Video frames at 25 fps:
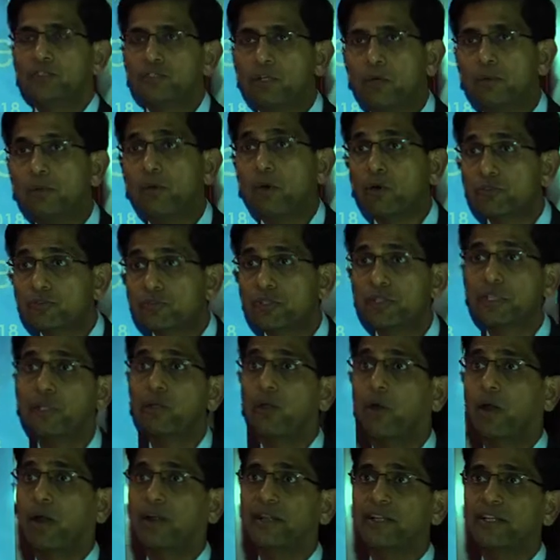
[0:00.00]
So most of the
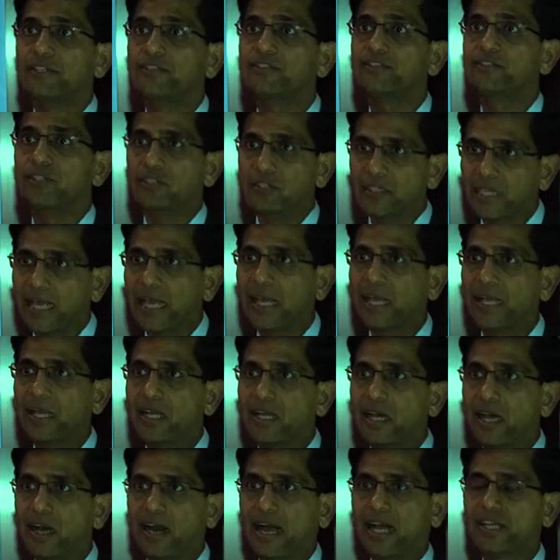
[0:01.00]
audience today
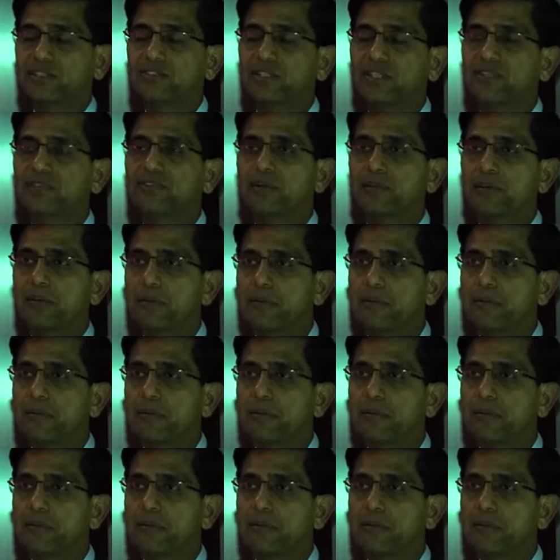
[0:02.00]
are actually from